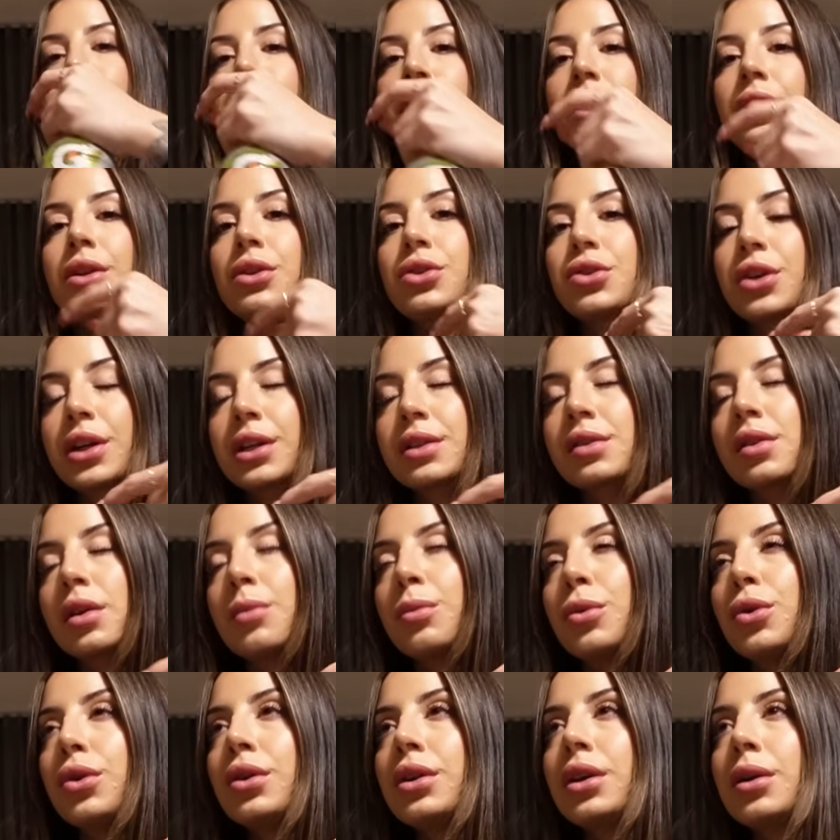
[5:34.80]
one of the drinks I
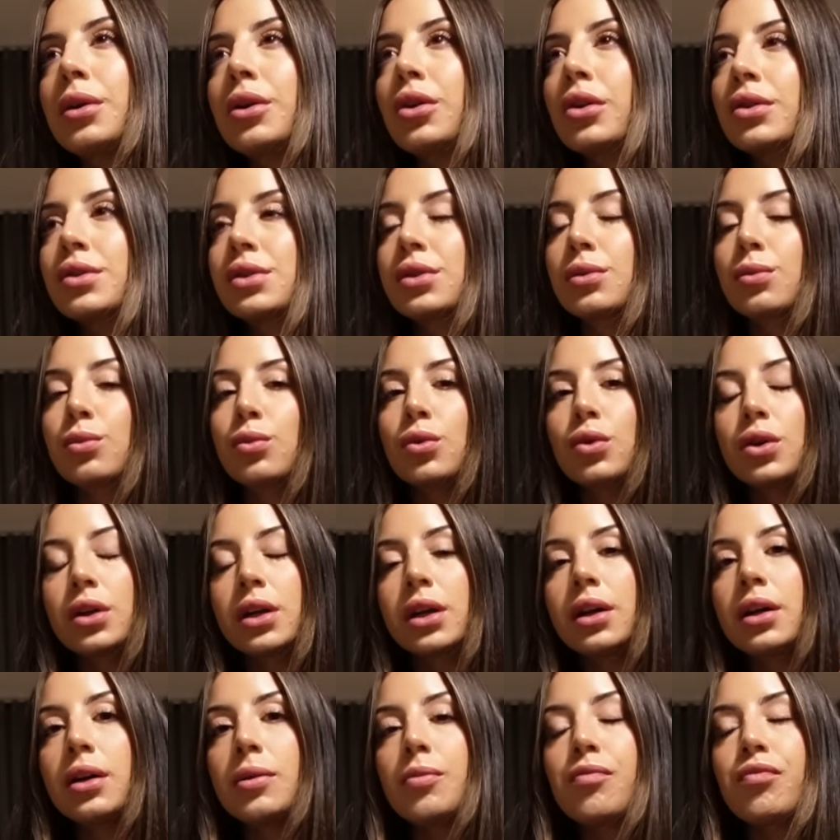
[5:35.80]
bought. I got some
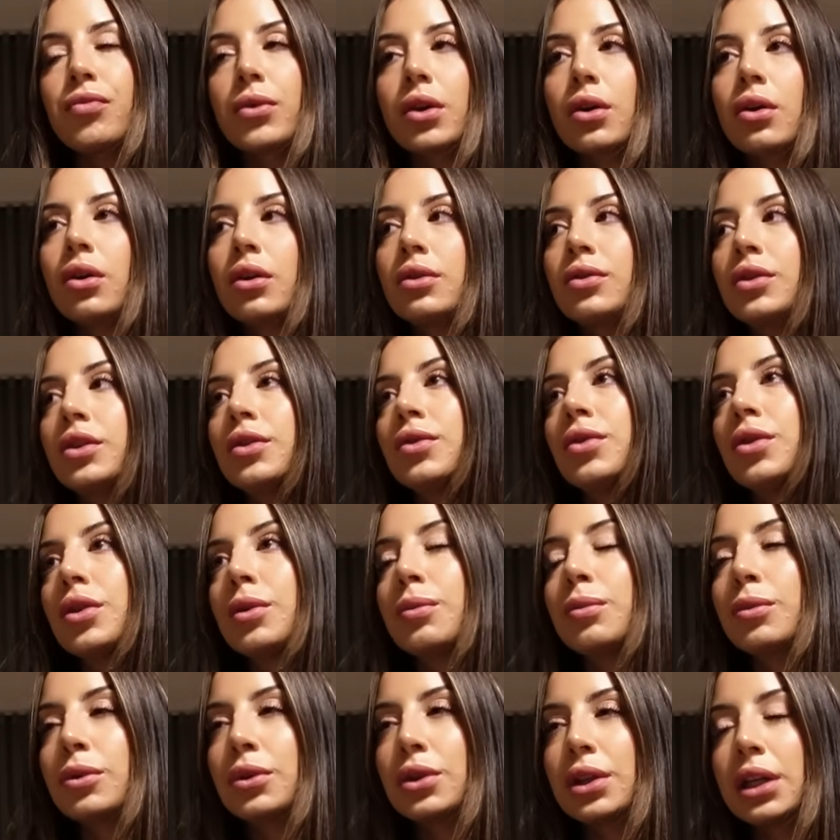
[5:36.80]
water, a coffee for
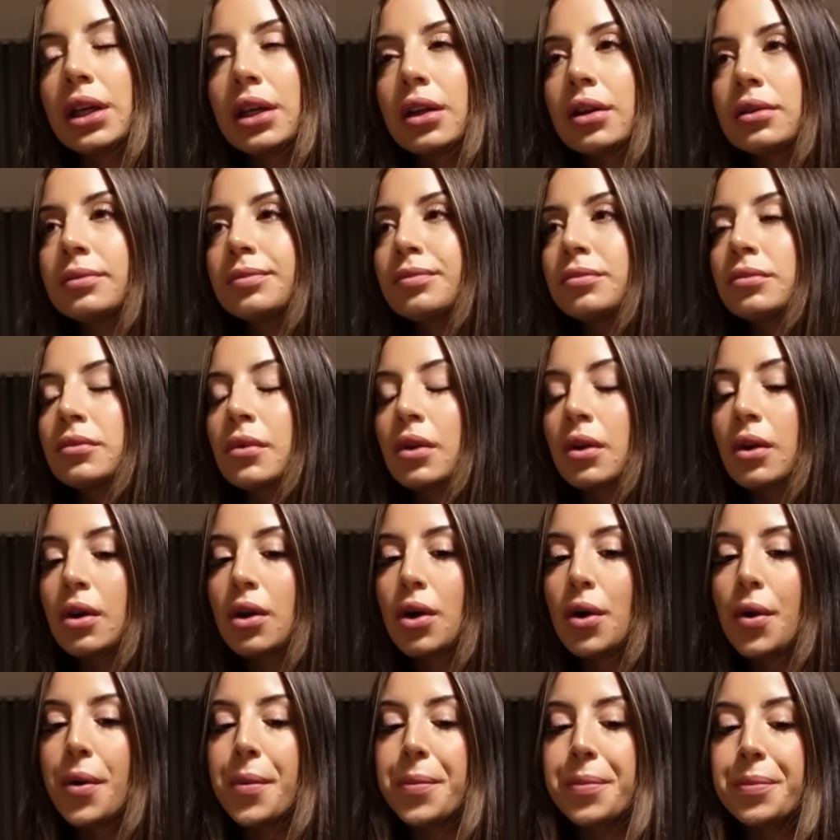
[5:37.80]
the morning,
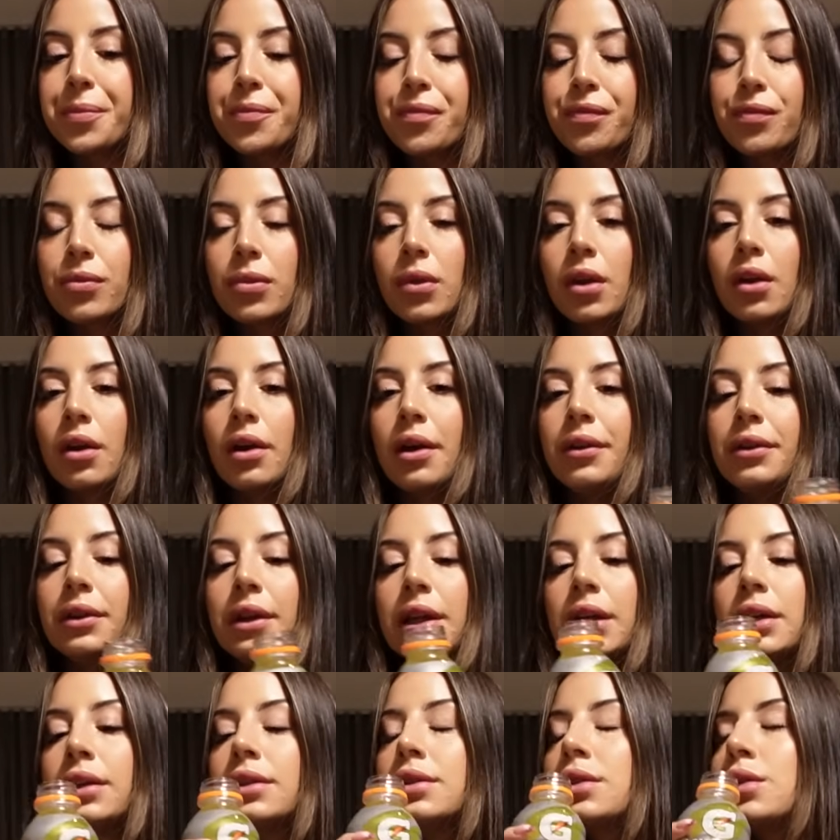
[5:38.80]
and
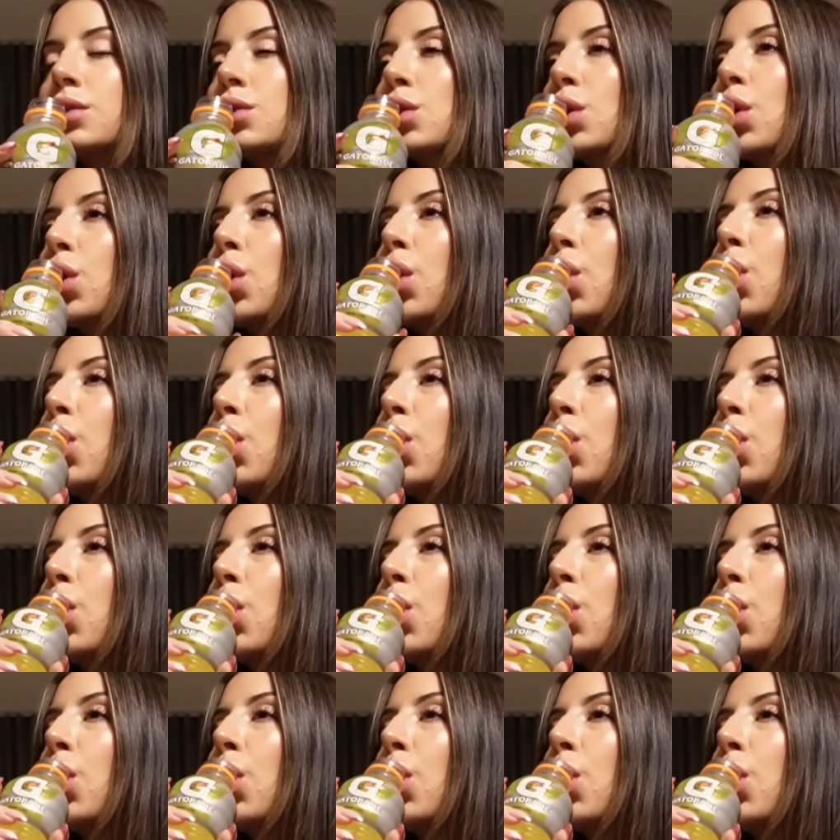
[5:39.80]
this.